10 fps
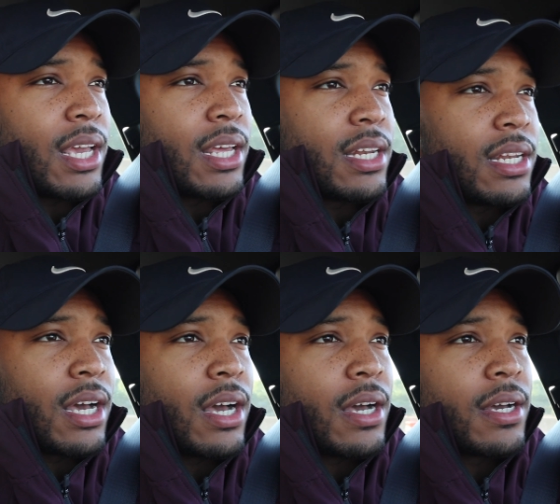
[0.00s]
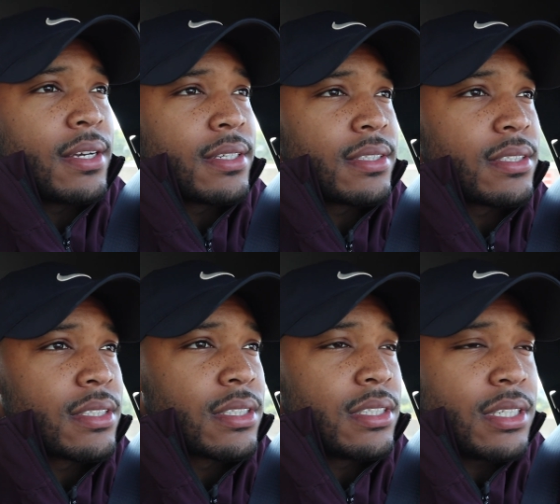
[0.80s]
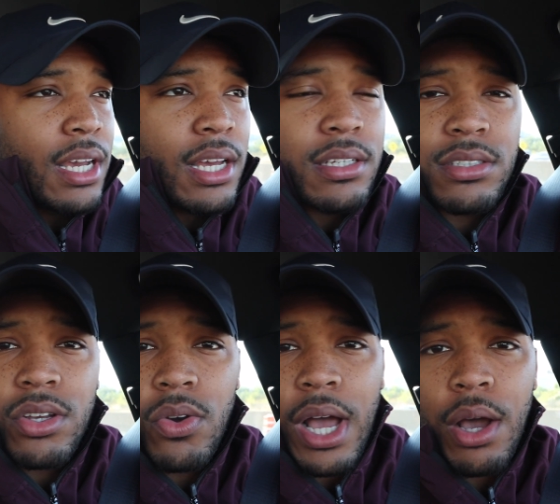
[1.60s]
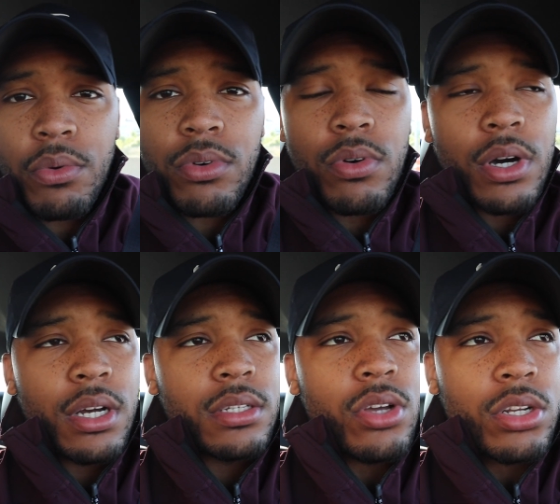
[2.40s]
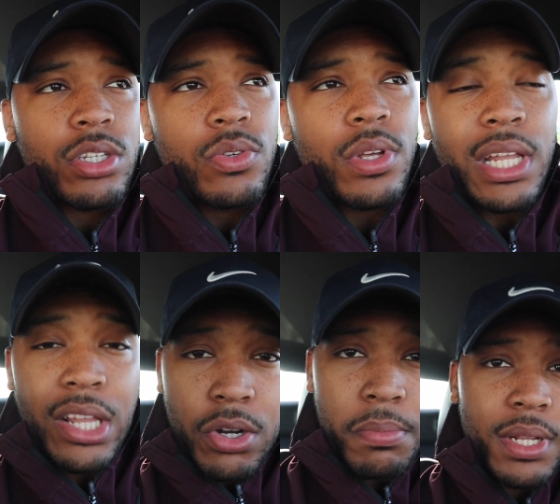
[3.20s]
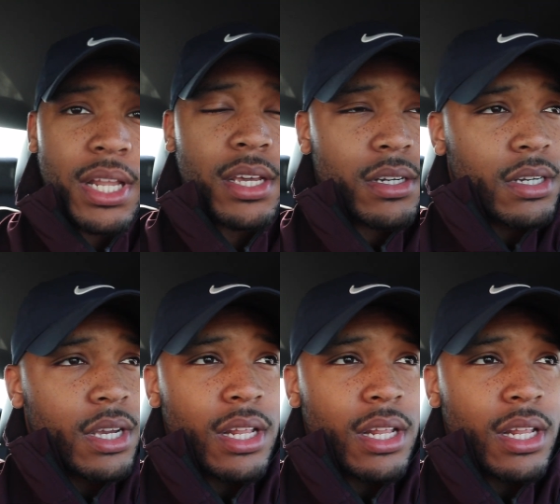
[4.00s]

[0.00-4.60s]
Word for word: And uh, yeah, so I will uh, talk to you a little bit later.